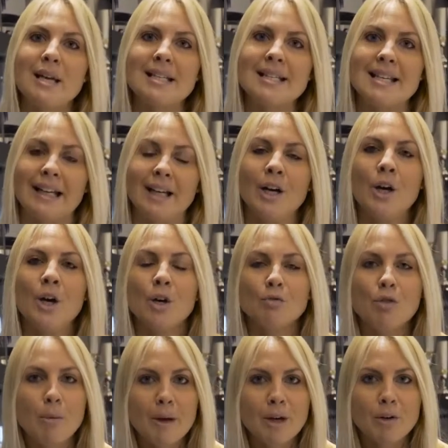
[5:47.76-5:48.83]
Racing.
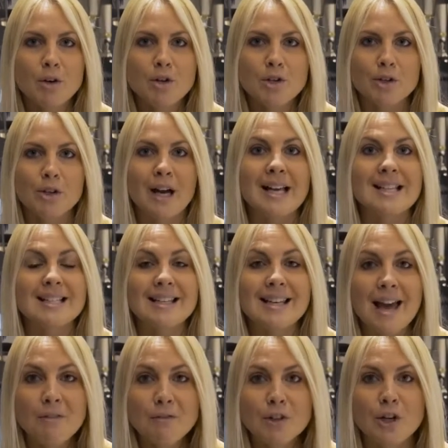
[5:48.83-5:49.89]
Romain Grosjean has
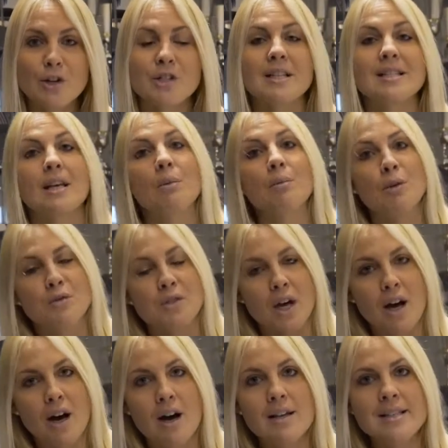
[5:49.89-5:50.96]
left Lotus and moved to
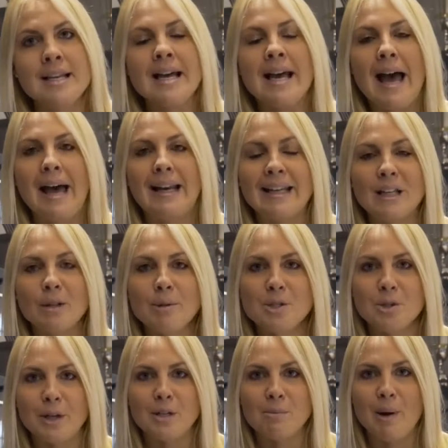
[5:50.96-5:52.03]
Haas, and he'll be
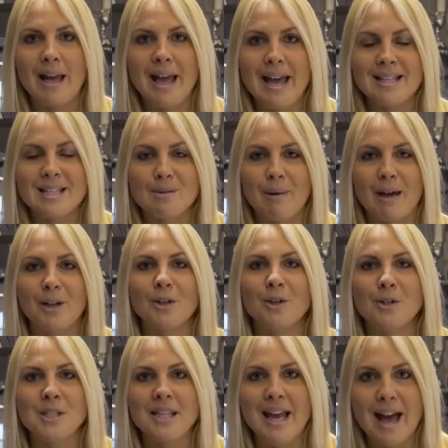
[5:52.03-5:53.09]
joined by Esteban
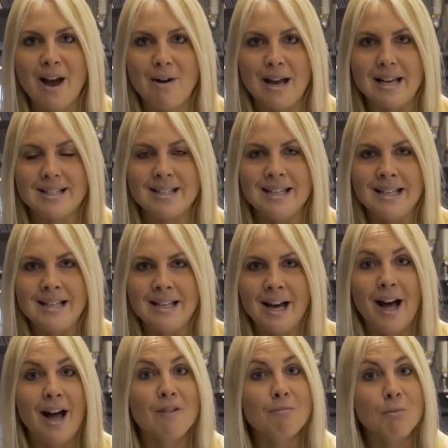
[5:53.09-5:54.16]
Gutierrez.
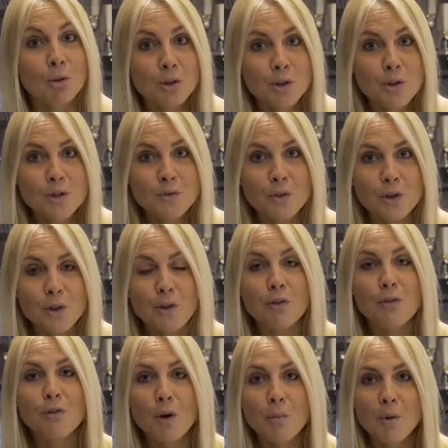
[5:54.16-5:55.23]
I have more news for you
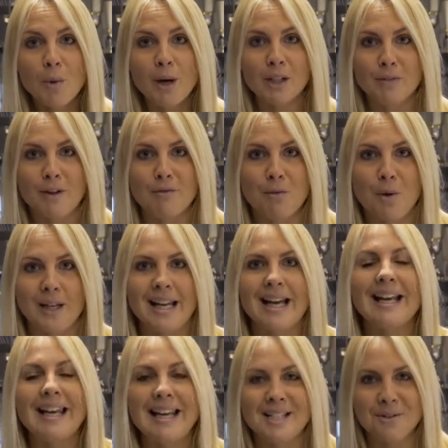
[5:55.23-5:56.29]
from the world of F1
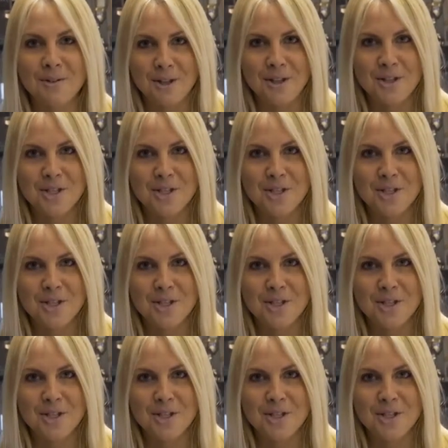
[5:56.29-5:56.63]
later on